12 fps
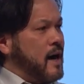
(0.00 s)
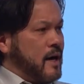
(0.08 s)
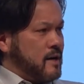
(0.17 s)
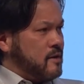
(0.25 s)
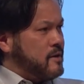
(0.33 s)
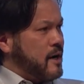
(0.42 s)

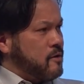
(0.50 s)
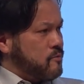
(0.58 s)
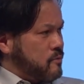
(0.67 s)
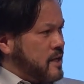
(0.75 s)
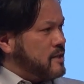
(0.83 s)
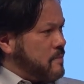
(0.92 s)
and
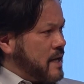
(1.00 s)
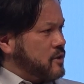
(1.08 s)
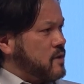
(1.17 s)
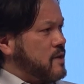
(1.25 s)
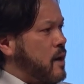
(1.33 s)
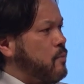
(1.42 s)
Geraint Reese
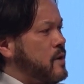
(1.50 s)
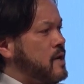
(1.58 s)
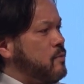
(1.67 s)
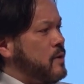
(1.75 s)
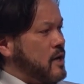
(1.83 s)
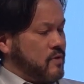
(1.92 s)
mentioned, that
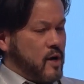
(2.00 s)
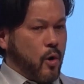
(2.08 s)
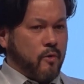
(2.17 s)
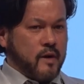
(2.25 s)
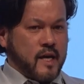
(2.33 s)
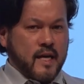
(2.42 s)
they
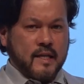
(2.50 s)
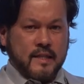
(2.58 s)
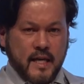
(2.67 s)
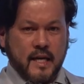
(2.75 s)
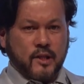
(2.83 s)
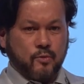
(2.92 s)
already
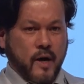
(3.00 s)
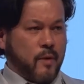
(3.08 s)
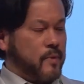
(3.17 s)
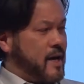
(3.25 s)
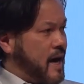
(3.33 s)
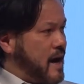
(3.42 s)
exist,
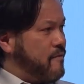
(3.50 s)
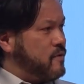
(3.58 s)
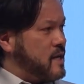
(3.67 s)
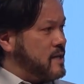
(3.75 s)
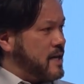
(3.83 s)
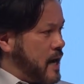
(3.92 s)
right? We
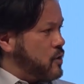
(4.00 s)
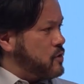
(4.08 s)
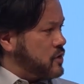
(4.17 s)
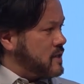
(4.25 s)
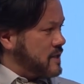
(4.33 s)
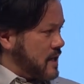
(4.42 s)
have these
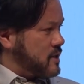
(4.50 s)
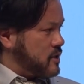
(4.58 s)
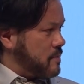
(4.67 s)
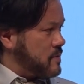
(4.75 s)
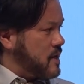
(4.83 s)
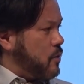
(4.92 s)
energy
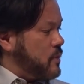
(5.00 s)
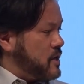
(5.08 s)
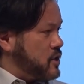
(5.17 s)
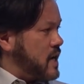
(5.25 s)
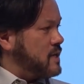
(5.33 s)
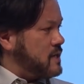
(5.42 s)
systems. They
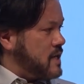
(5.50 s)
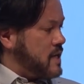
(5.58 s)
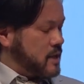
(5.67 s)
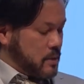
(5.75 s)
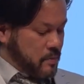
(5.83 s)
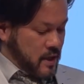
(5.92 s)
just
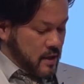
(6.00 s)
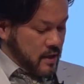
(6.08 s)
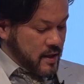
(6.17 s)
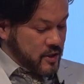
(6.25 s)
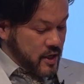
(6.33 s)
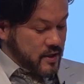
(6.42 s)
need
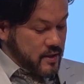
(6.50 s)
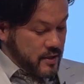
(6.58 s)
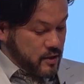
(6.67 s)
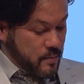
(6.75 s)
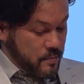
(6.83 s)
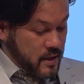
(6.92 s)

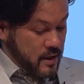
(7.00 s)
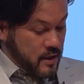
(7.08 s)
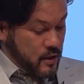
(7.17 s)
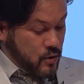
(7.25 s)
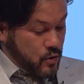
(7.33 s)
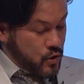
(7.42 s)
to
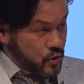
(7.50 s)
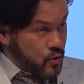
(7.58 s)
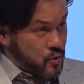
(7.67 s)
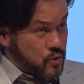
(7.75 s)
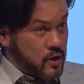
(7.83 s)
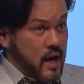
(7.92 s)
be
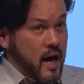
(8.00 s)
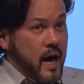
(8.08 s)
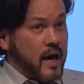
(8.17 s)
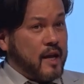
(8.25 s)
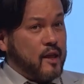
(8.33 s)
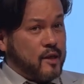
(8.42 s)
used.
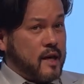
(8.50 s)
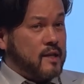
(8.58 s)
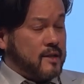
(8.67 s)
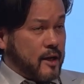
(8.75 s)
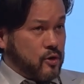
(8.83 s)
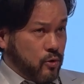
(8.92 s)
And I think
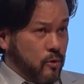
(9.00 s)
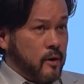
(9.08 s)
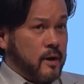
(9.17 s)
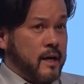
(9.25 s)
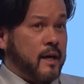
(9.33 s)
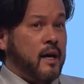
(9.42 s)

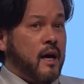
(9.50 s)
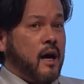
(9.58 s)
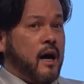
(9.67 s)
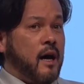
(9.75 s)
sectorally,